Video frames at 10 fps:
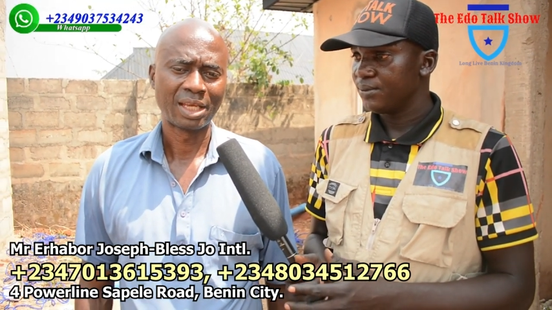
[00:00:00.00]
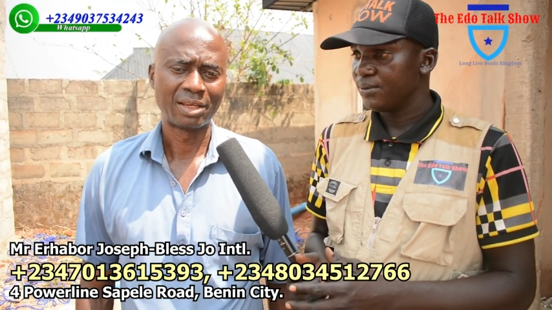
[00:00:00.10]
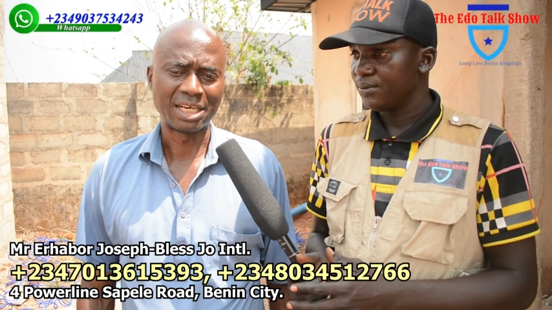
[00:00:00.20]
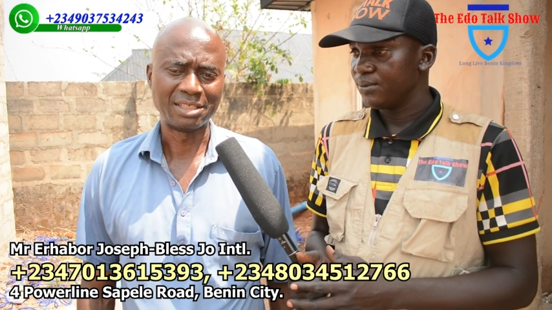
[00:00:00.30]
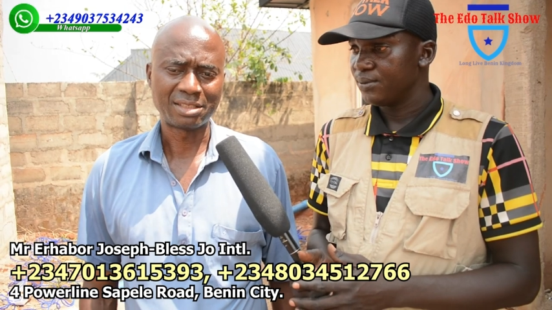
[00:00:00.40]

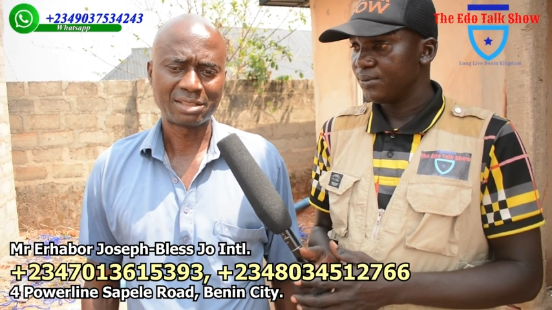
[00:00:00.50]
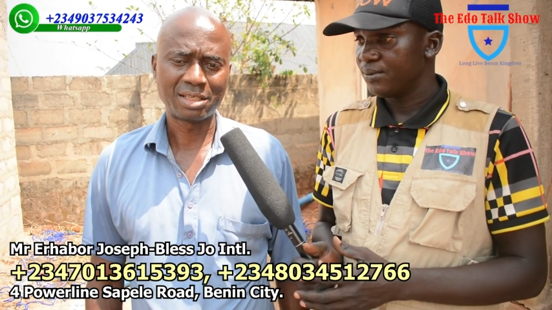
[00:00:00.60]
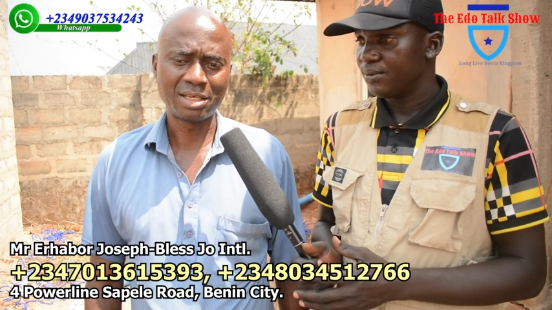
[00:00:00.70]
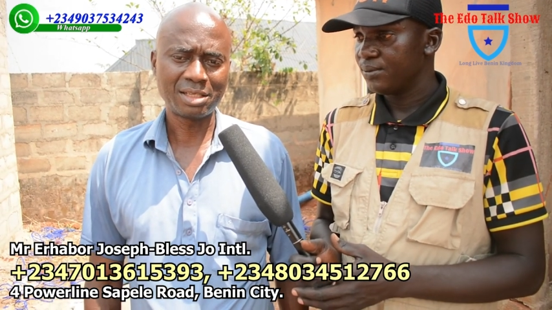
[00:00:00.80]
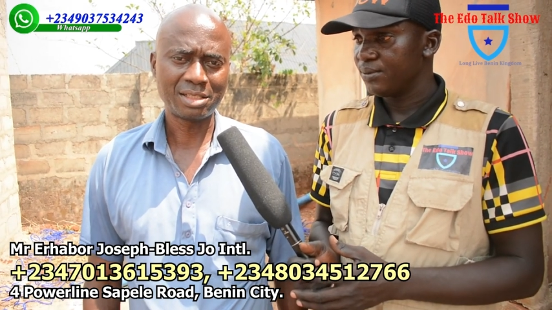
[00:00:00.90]
Speaker 1: I
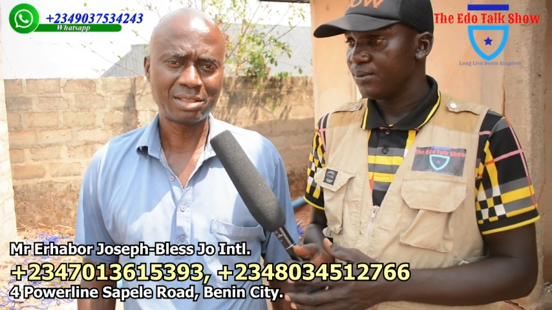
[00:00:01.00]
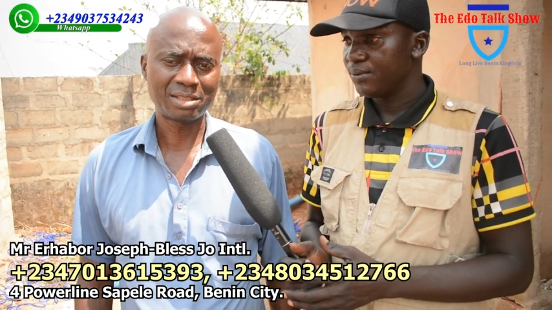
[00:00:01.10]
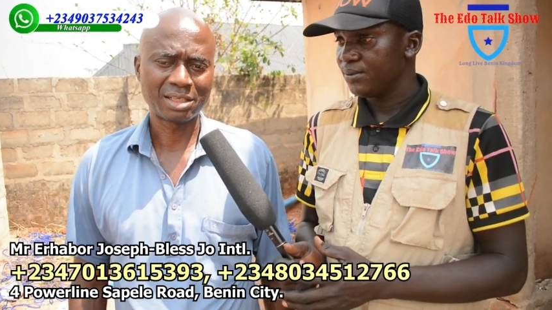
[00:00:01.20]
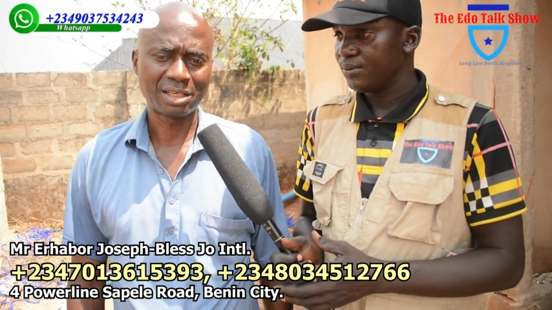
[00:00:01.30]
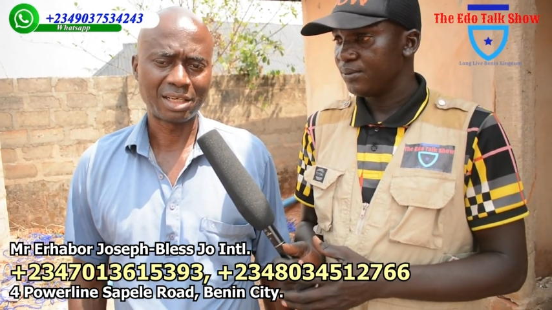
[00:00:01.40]
seize
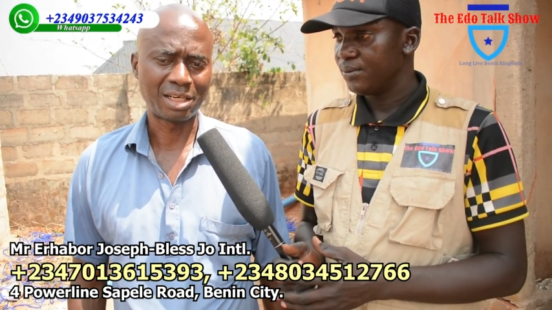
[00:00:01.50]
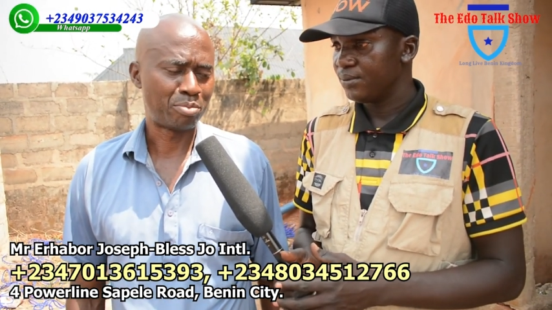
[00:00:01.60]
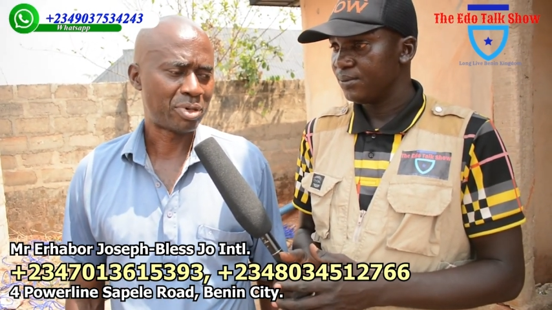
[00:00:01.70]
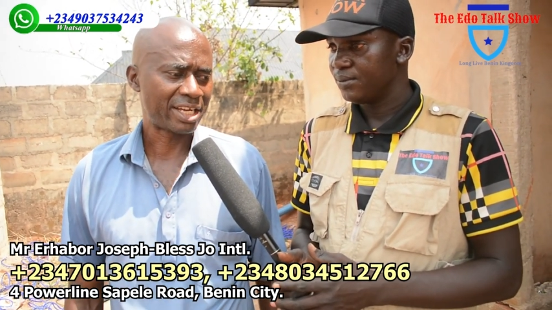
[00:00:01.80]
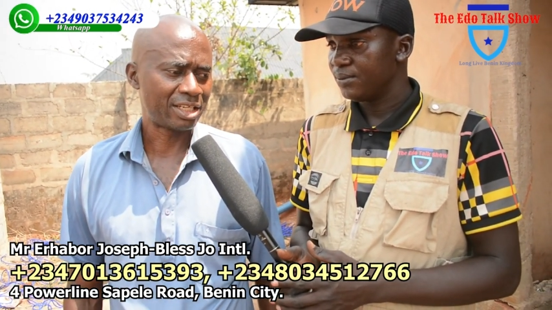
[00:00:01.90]
and
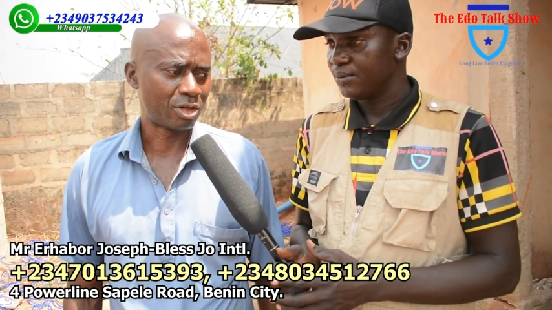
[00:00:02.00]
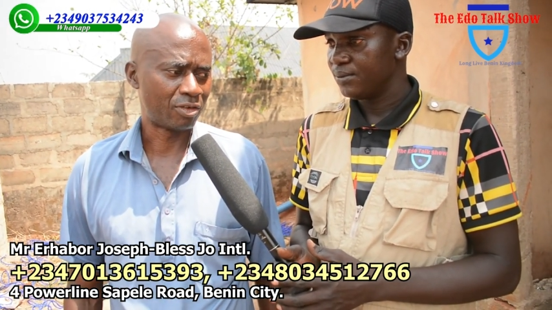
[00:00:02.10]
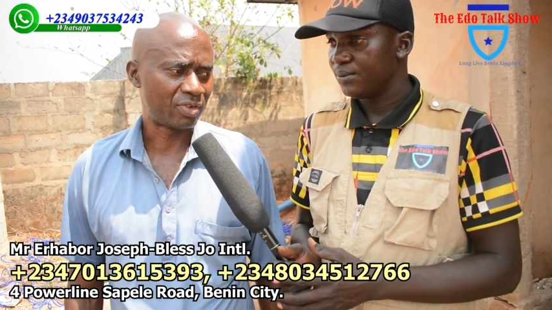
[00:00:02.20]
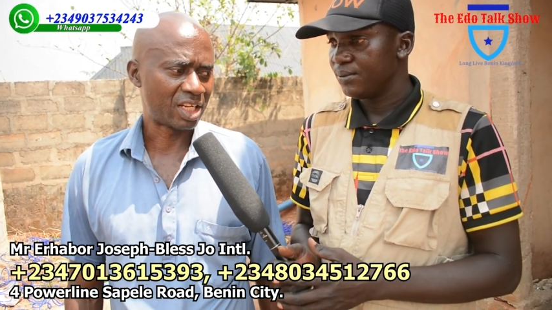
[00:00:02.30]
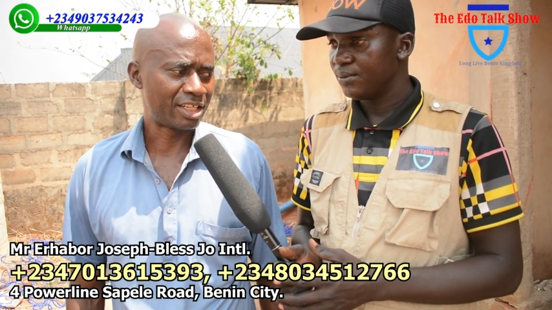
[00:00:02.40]
buying of
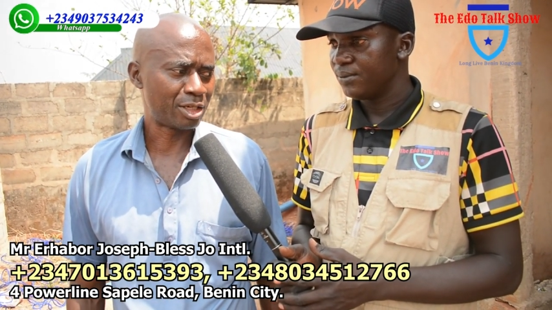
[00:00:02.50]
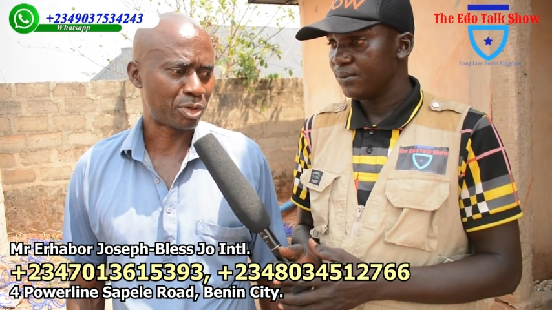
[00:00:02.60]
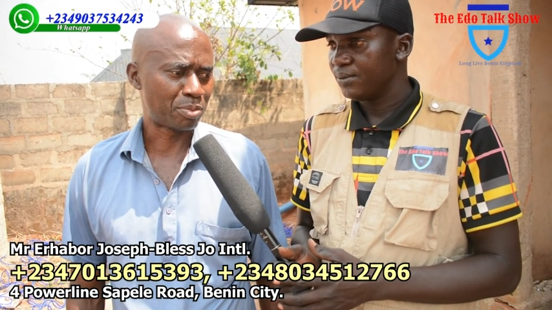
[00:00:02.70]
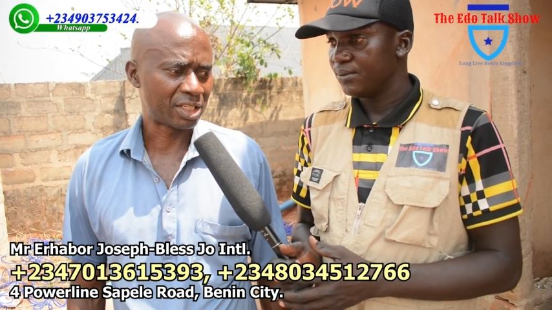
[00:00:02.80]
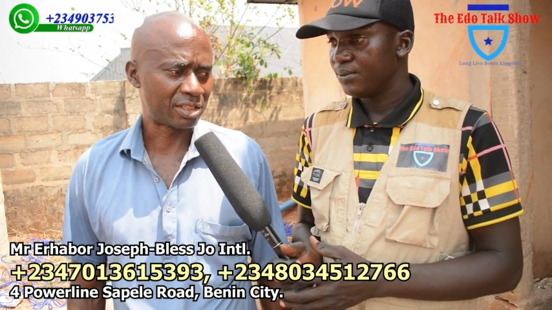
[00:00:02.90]
landed
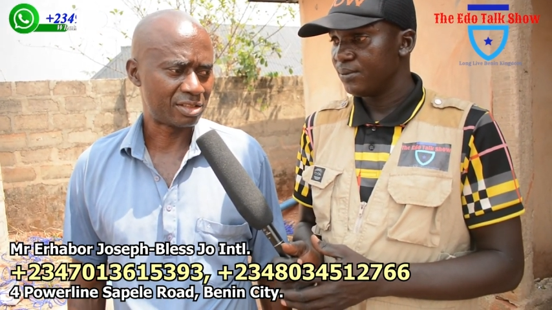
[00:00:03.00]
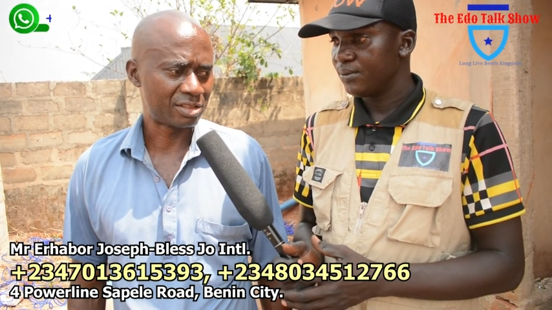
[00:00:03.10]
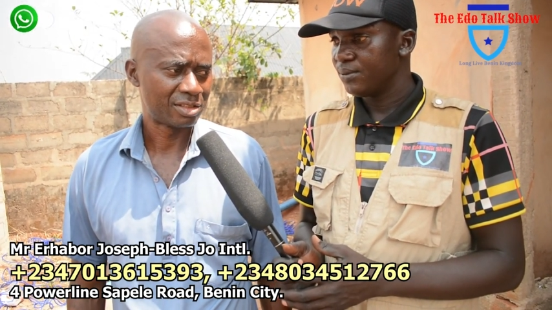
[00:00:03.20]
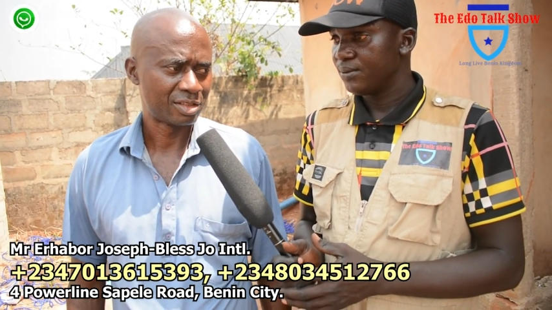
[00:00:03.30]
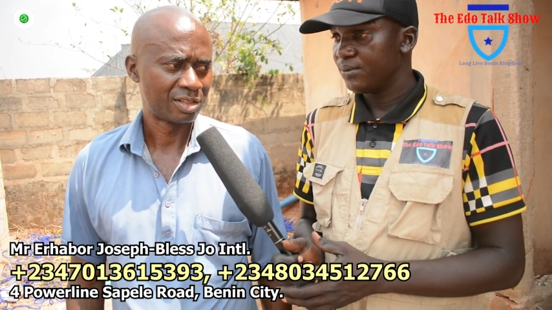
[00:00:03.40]
properties,
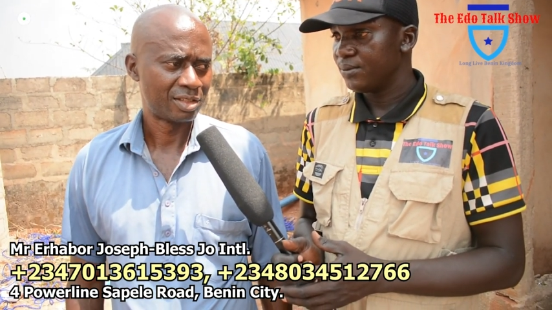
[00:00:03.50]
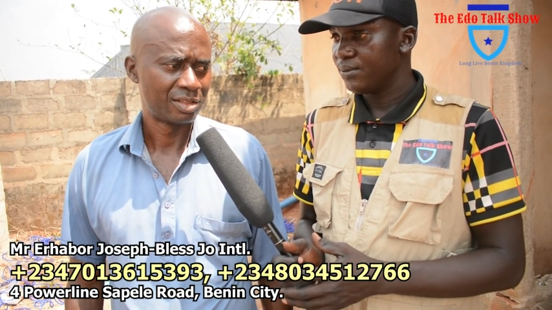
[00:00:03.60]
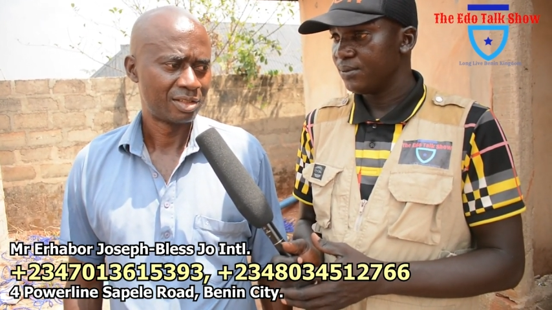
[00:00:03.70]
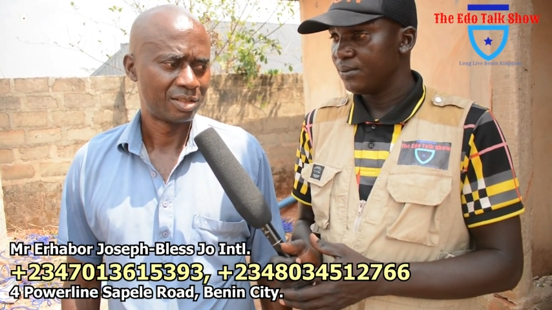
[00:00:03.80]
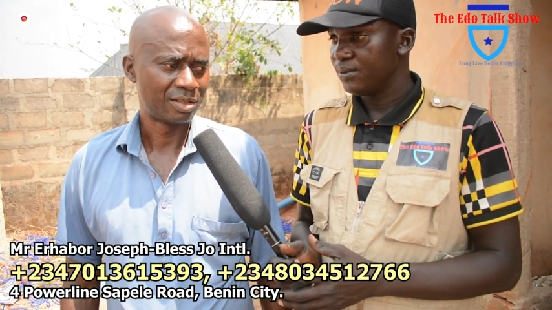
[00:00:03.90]

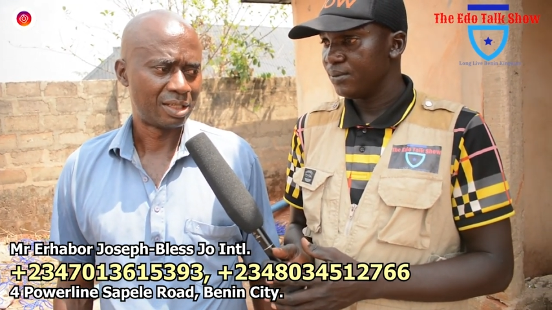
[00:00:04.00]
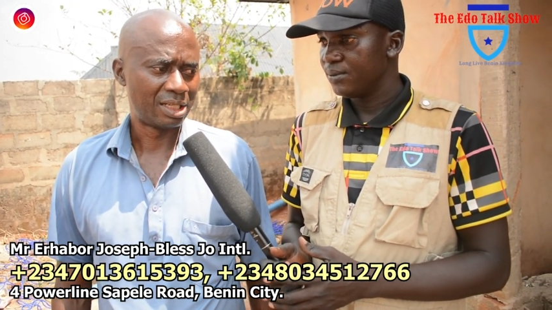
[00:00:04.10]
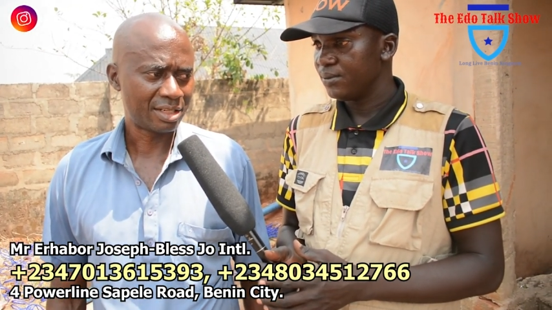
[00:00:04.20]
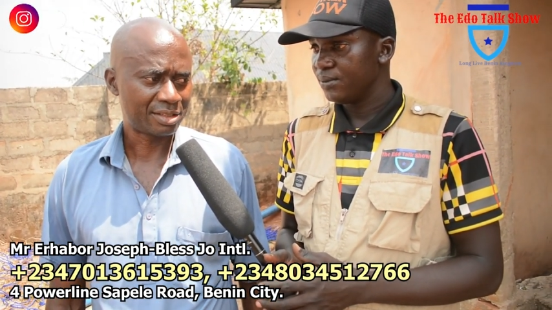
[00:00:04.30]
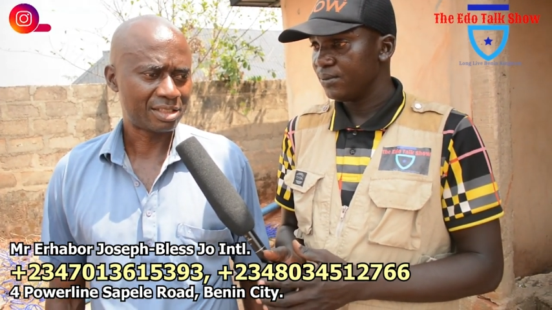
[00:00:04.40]

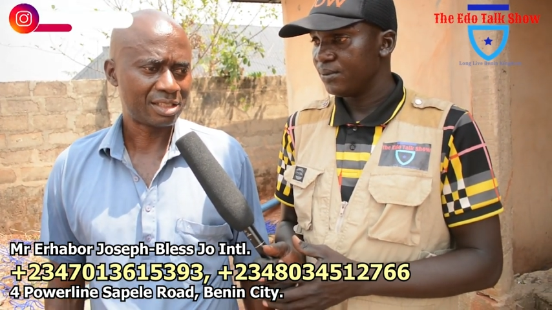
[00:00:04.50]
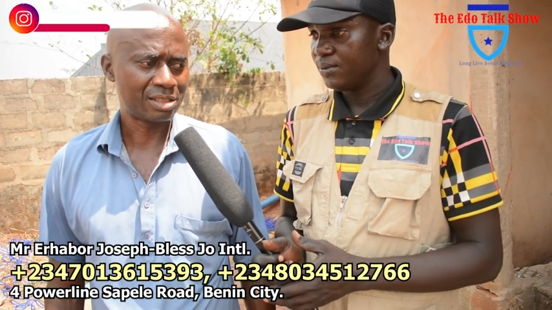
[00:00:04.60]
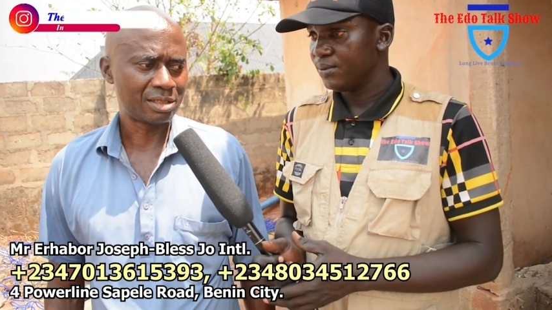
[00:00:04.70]
letting,